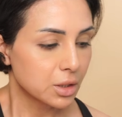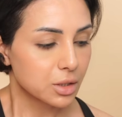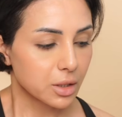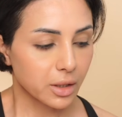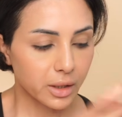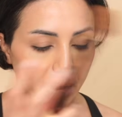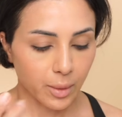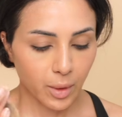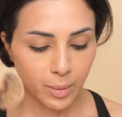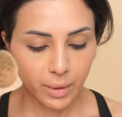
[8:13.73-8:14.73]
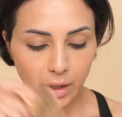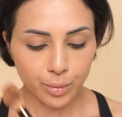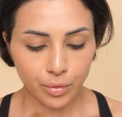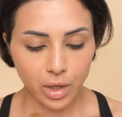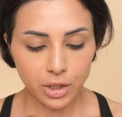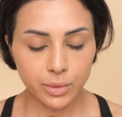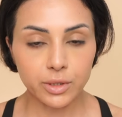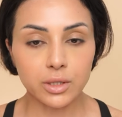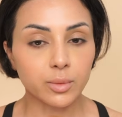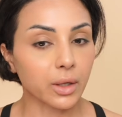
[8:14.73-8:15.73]
So then I get my bigger brush,
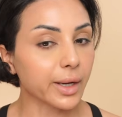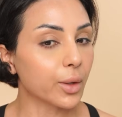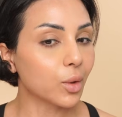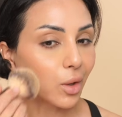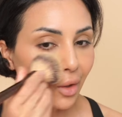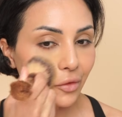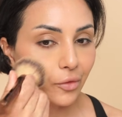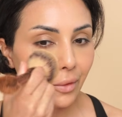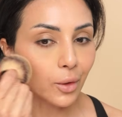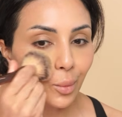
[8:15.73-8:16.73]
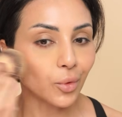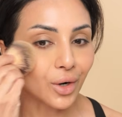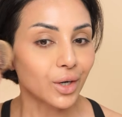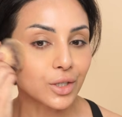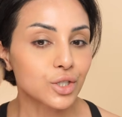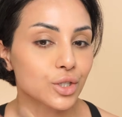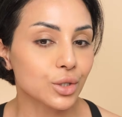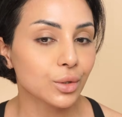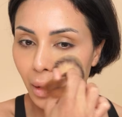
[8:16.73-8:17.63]
which is my Hourglass Veil brush.